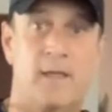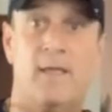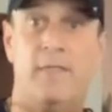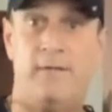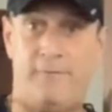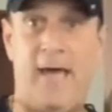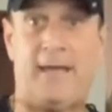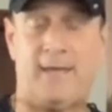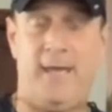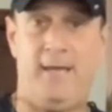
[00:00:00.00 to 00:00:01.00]
the
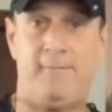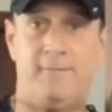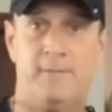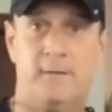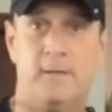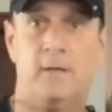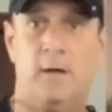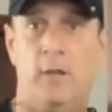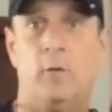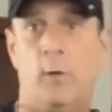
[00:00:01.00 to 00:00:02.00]
Vac Cave,
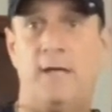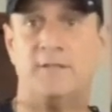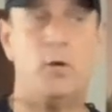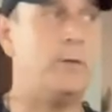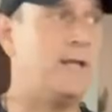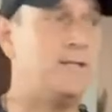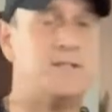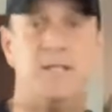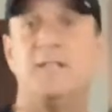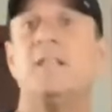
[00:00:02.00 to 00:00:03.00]
otherwise known as
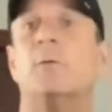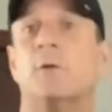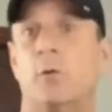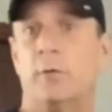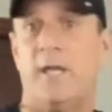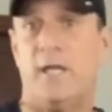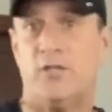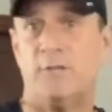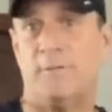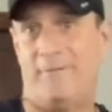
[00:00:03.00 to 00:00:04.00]
the secret
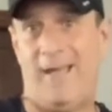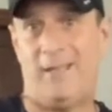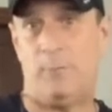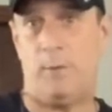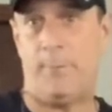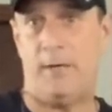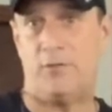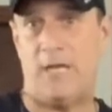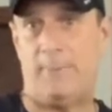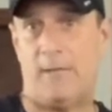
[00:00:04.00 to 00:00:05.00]
location for
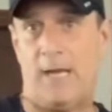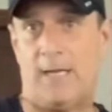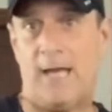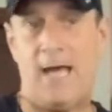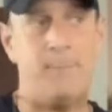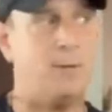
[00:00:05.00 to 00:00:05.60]
VacuumRepairShop.com.